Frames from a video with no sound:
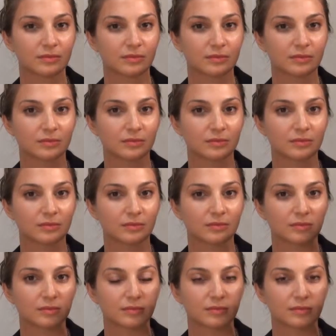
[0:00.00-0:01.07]

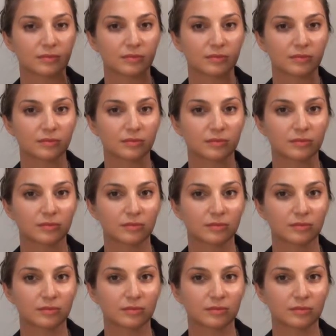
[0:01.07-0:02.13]

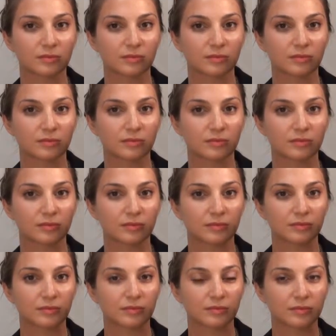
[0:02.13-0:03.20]

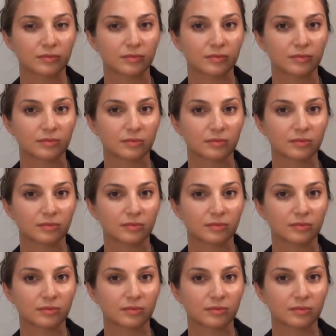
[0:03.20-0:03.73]
The person shown says nothing.